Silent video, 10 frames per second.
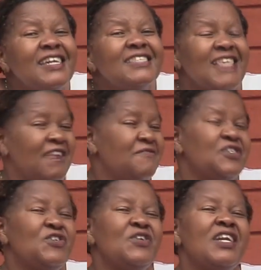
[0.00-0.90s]

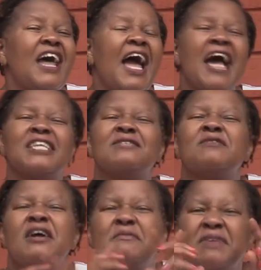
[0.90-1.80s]
salvation has
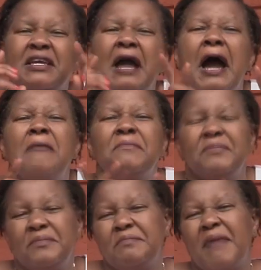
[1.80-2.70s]
become
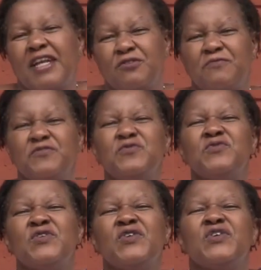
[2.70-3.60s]
part of you.
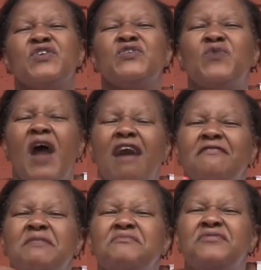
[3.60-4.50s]
You
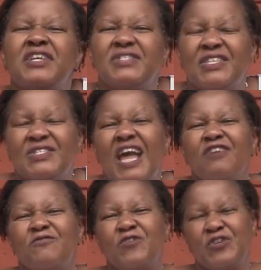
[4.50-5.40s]
have embraced the
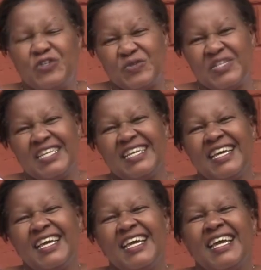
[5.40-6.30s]
Son of God today.
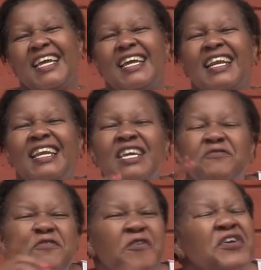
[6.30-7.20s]

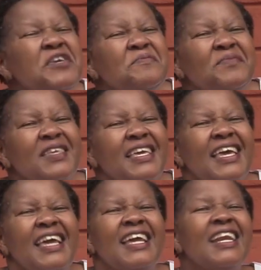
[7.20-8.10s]
Live for him.
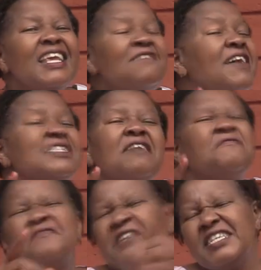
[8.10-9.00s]
Live as a
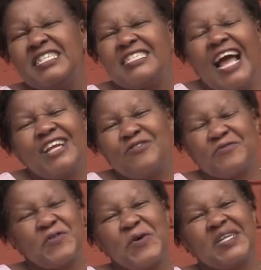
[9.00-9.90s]
freed child
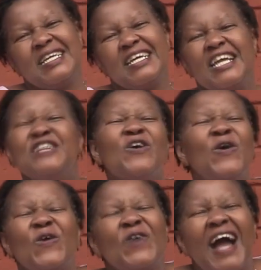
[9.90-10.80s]
of God and no
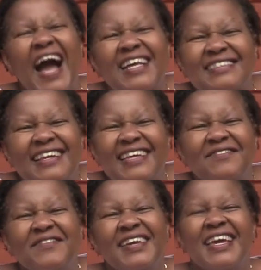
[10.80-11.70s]
longer a
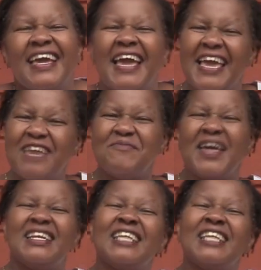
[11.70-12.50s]
slave. Amen.